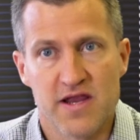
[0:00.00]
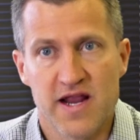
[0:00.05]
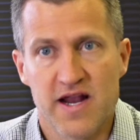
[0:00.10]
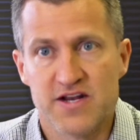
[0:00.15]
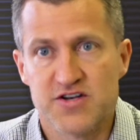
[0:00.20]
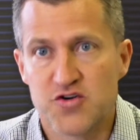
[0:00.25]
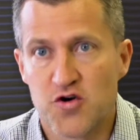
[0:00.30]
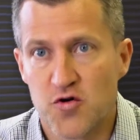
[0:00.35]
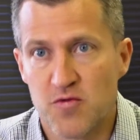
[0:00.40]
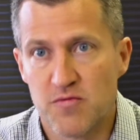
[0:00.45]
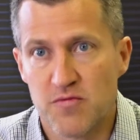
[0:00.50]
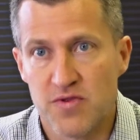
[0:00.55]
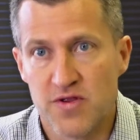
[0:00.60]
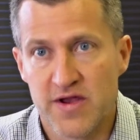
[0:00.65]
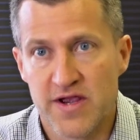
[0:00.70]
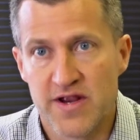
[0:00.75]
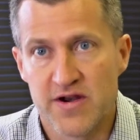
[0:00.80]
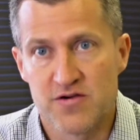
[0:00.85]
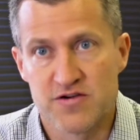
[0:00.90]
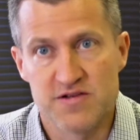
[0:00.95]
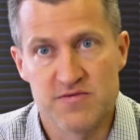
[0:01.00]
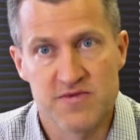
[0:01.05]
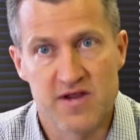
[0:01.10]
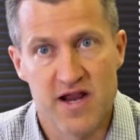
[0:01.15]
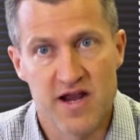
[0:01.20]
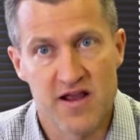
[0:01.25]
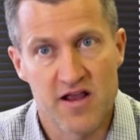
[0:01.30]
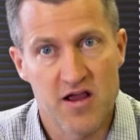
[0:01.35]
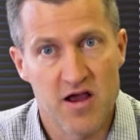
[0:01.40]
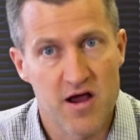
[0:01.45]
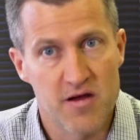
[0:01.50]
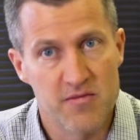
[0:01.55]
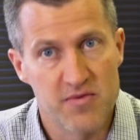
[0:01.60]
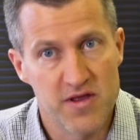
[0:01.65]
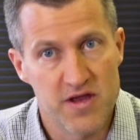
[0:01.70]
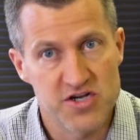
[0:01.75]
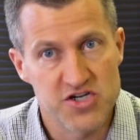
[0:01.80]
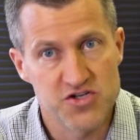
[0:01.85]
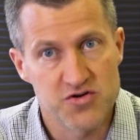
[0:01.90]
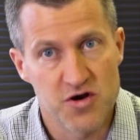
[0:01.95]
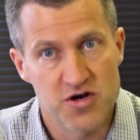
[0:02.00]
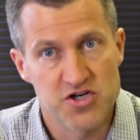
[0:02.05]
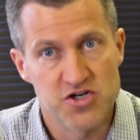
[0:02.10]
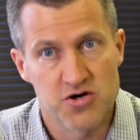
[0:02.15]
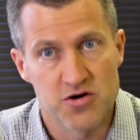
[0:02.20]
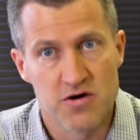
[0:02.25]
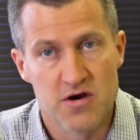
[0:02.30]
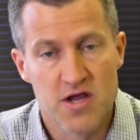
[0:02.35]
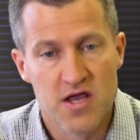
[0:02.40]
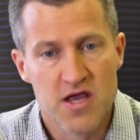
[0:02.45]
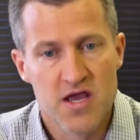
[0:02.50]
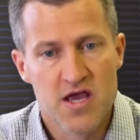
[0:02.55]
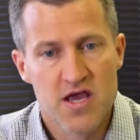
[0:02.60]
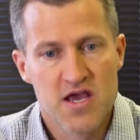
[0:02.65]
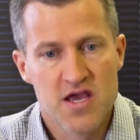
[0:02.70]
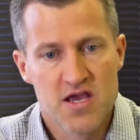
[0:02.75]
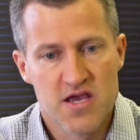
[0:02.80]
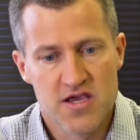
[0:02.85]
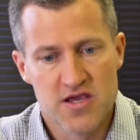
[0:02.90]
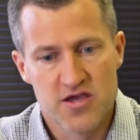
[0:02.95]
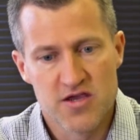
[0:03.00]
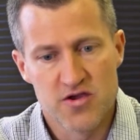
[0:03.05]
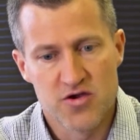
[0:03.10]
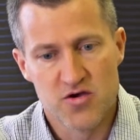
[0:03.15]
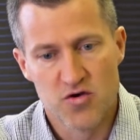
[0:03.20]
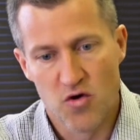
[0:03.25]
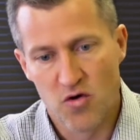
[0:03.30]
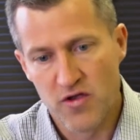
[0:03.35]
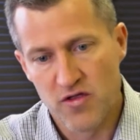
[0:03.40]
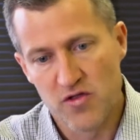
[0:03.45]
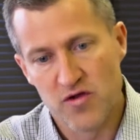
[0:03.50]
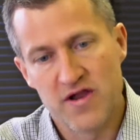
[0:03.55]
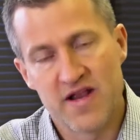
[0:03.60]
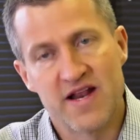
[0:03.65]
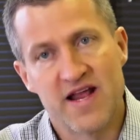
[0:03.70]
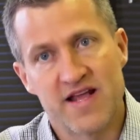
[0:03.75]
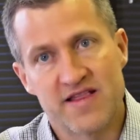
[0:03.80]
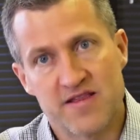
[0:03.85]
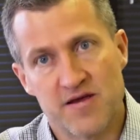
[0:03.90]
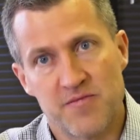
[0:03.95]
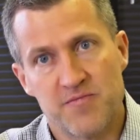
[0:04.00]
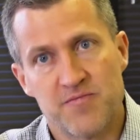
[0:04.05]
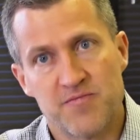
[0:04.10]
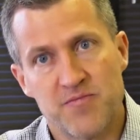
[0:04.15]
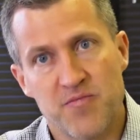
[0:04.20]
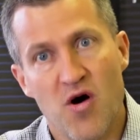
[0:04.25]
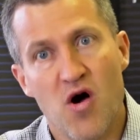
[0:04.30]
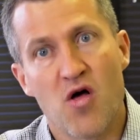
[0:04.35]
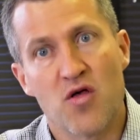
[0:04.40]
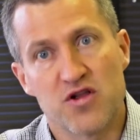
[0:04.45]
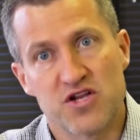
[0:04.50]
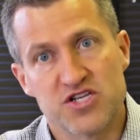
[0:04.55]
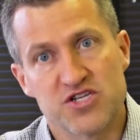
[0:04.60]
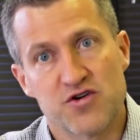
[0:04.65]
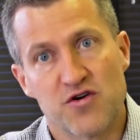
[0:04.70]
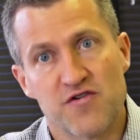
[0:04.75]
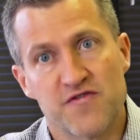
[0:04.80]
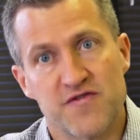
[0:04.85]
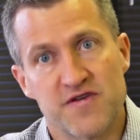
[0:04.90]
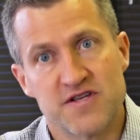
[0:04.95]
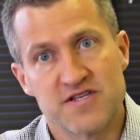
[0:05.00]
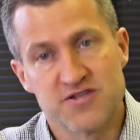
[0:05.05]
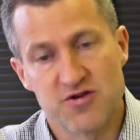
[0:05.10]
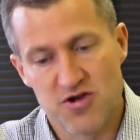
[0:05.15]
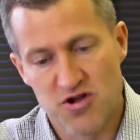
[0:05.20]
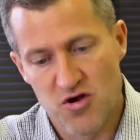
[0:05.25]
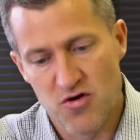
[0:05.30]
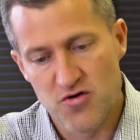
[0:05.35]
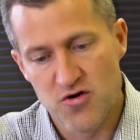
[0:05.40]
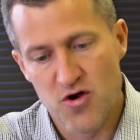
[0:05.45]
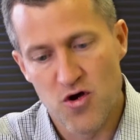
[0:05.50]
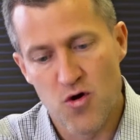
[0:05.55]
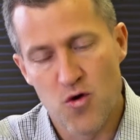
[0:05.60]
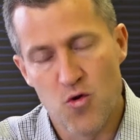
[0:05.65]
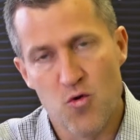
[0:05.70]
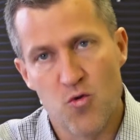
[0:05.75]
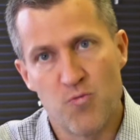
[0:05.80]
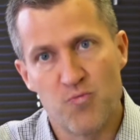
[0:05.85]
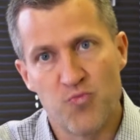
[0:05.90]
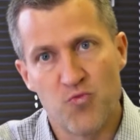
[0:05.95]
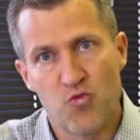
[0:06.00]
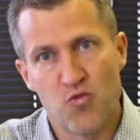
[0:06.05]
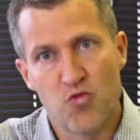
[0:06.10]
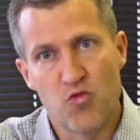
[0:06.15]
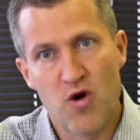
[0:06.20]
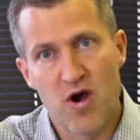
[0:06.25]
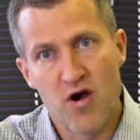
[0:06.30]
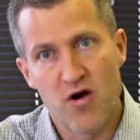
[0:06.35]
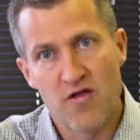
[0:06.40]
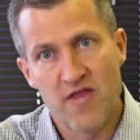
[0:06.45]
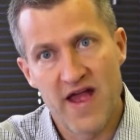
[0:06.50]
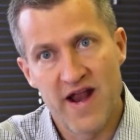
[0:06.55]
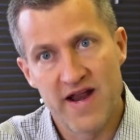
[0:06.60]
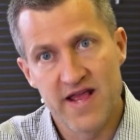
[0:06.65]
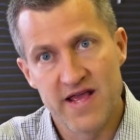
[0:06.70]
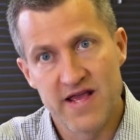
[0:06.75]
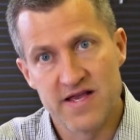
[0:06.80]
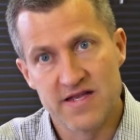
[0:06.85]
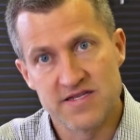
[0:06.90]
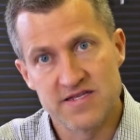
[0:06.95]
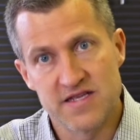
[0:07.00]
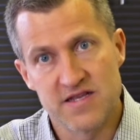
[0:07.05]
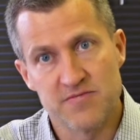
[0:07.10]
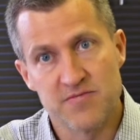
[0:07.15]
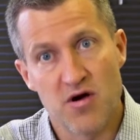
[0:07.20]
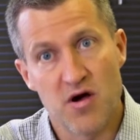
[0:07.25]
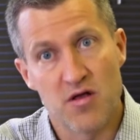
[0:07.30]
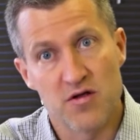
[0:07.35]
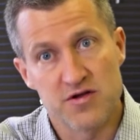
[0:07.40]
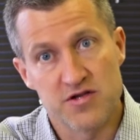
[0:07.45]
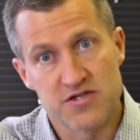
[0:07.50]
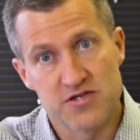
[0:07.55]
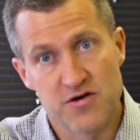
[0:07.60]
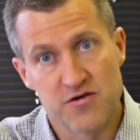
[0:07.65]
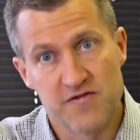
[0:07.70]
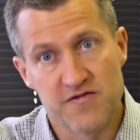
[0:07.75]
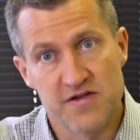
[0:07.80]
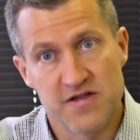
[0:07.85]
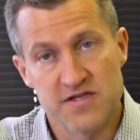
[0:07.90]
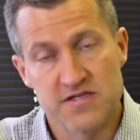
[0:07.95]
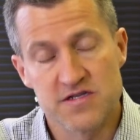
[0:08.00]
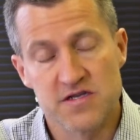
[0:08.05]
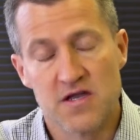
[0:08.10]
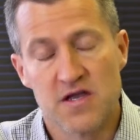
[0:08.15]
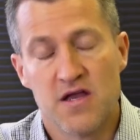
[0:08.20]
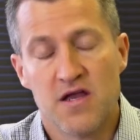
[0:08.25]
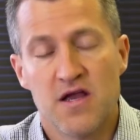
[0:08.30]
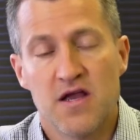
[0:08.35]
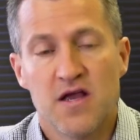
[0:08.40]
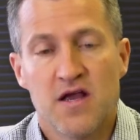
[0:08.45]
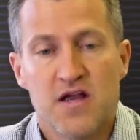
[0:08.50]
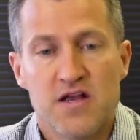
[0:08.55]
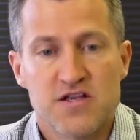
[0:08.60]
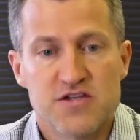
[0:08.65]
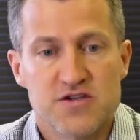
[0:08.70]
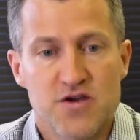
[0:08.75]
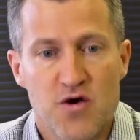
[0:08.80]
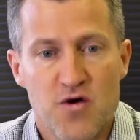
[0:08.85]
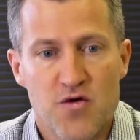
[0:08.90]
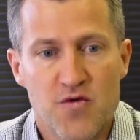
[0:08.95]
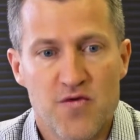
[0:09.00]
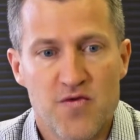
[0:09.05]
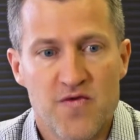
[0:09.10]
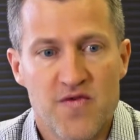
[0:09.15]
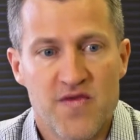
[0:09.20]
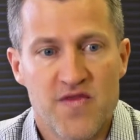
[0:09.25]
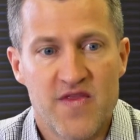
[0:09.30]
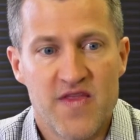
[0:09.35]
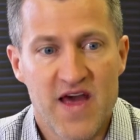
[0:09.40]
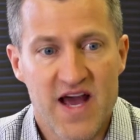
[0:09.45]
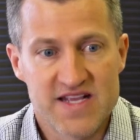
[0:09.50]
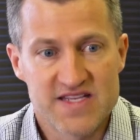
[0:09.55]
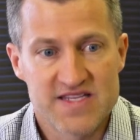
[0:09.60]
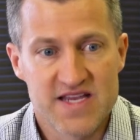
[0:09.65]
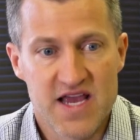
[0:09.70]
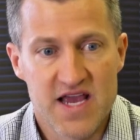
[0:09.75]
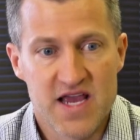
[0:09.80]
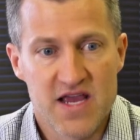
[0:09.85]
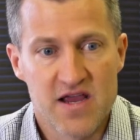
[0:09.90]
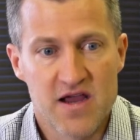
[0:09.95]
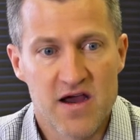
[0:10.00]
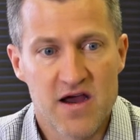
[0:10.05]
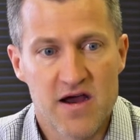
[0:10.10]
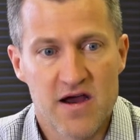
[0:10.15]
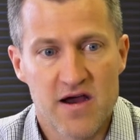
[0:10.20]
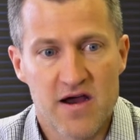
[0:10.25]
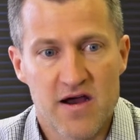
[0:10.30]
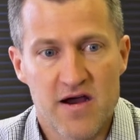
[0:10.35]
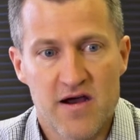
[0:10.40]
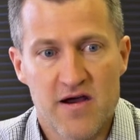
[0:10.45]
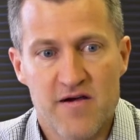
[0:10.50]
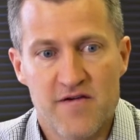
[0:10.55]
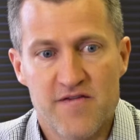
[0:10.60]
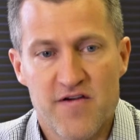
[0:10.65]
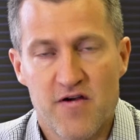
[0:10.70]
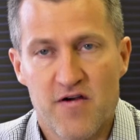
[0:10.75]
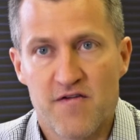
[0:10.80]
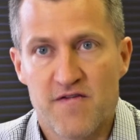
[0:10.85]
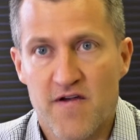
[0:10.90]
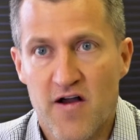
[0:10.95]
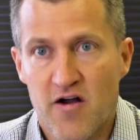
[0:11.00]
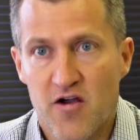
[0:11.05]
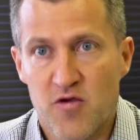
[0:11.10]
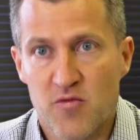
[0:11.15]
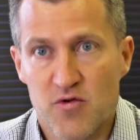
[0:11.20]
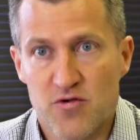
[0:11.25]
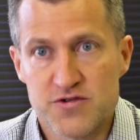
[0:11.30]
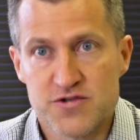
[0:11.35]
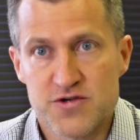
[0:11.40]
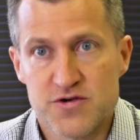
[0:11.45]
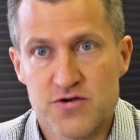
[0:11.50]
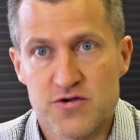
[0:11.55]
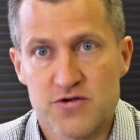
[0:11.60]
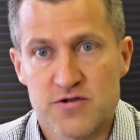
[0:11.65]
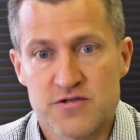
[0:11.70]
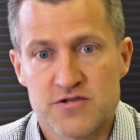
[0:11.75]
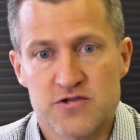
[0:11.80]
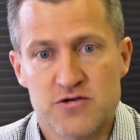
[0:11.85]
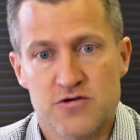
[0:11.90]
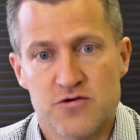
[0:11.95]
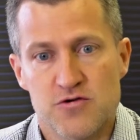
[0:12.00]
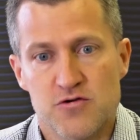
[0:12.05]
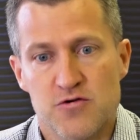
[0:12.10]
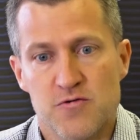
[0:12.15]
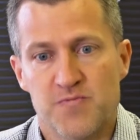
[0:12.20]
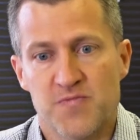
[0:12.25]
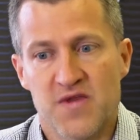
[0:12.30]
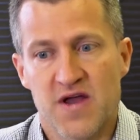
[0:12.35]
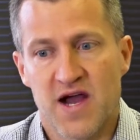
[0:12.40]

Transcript: at a turbine blade or some kind of complex structure, you're only looking at the polished surface, so you don't know where that is in the polished surface. So that's a very valuable tool to